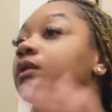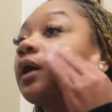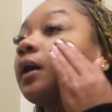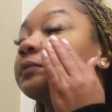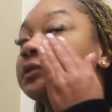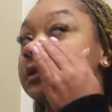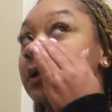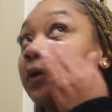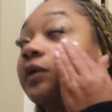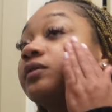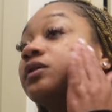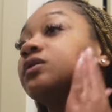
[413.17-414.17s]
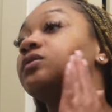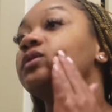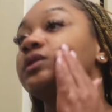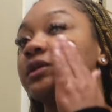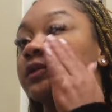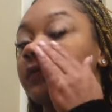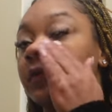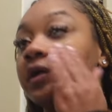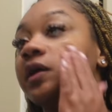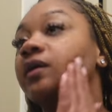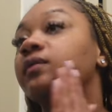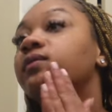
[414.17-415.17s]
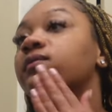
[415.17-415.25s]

I'm just gonna have to use this for now.